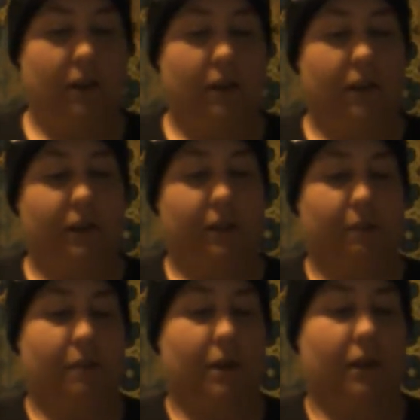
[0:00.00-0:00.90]
This
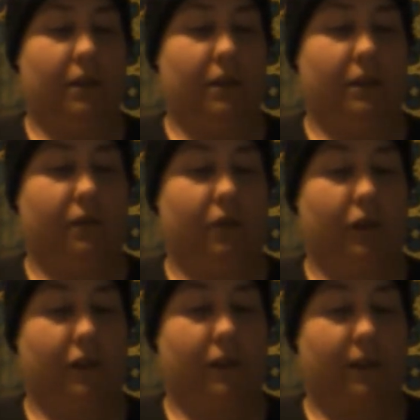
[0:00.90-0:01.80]
month, it's
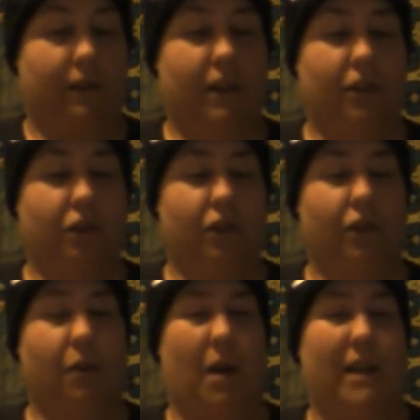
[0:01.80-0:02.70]
47 inches.
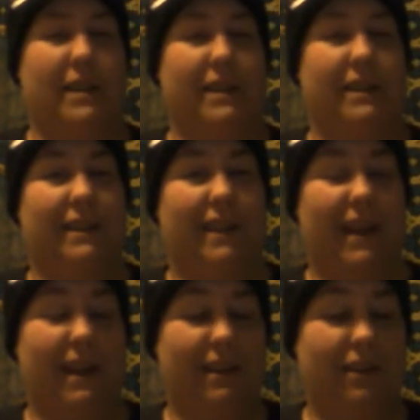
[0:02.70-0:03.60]
So I
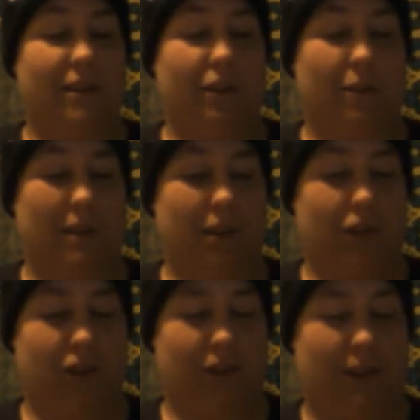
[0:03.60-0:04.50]
gained two
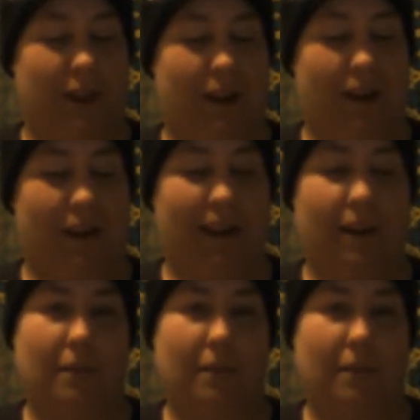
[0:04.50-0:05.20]
inches there.